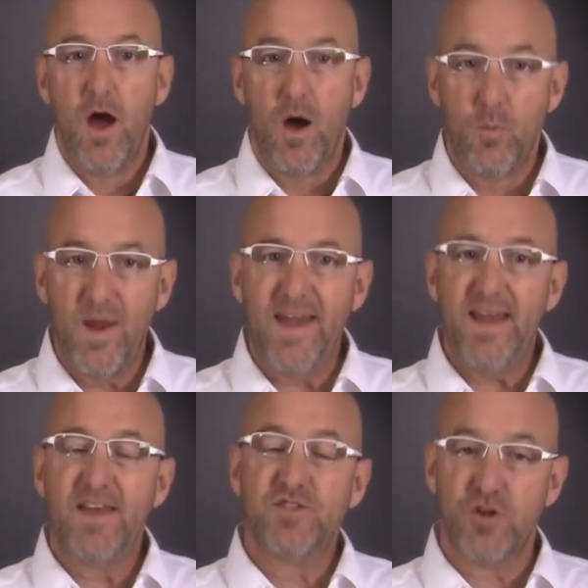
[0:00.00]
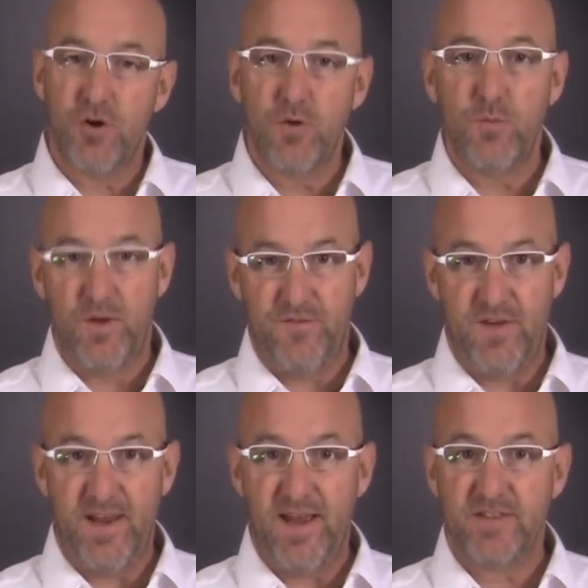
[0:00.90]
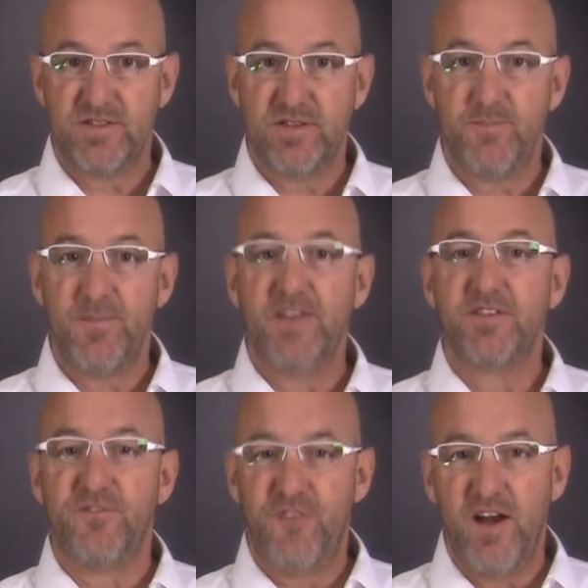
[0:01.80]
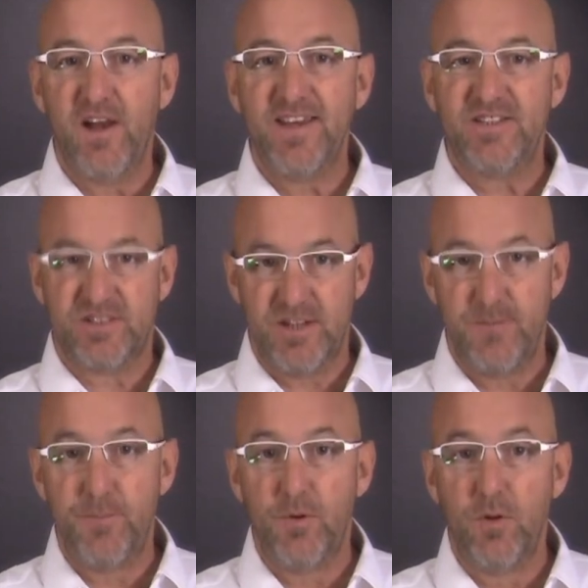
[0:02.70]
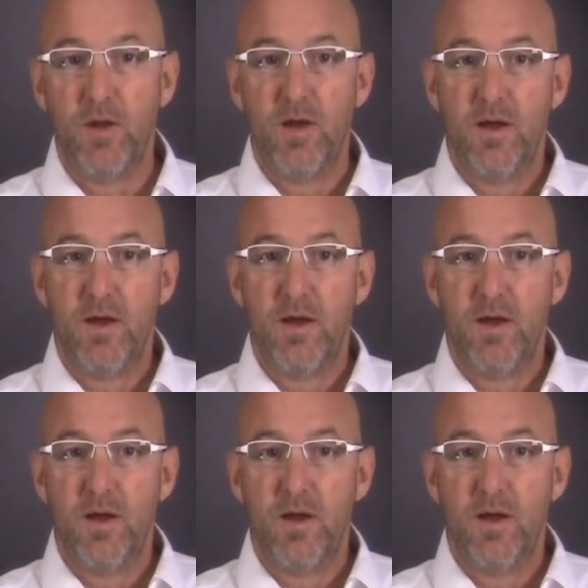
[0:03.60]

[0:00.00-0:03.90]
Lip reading: A rate and term refinance is a fairly simple,